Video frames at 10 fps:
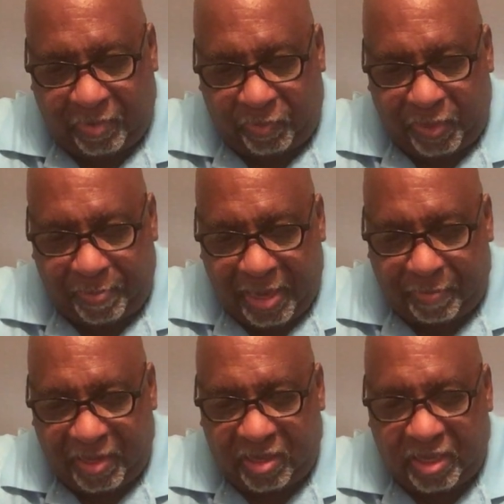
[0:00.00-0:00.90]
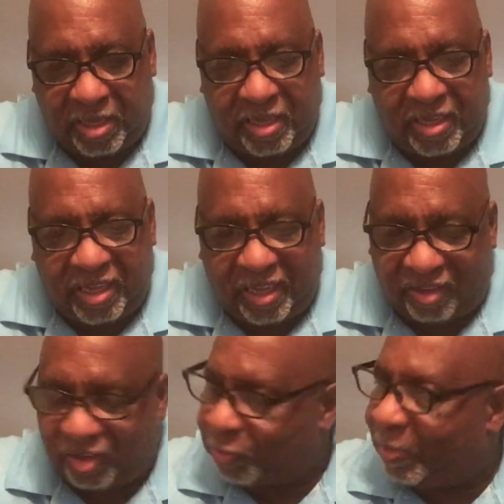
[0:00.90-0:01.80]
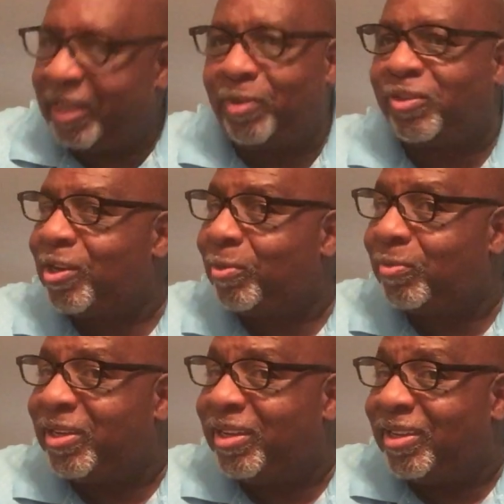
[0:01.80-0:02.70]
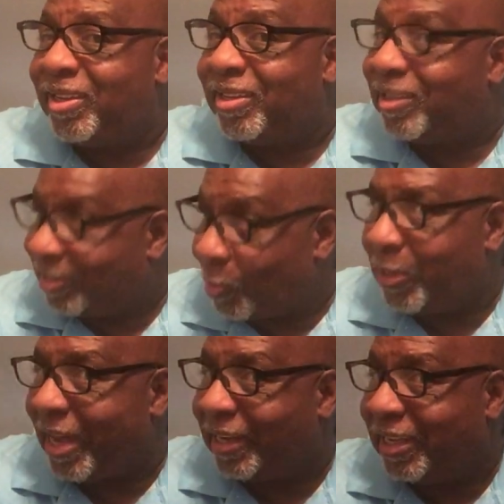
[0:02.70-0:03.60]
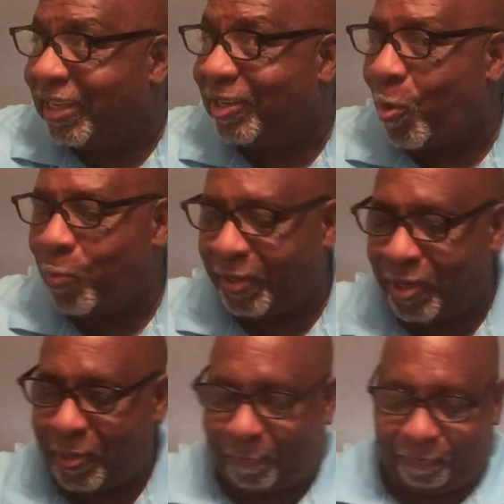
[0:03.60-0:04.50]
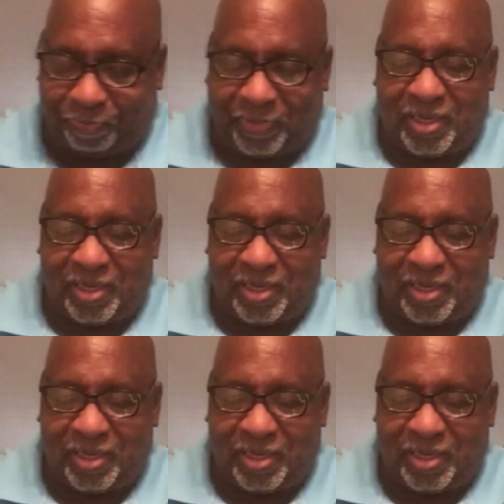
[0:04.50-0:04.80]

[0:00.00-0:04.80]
Remember, it's a split jump ring, so you got to get it open up.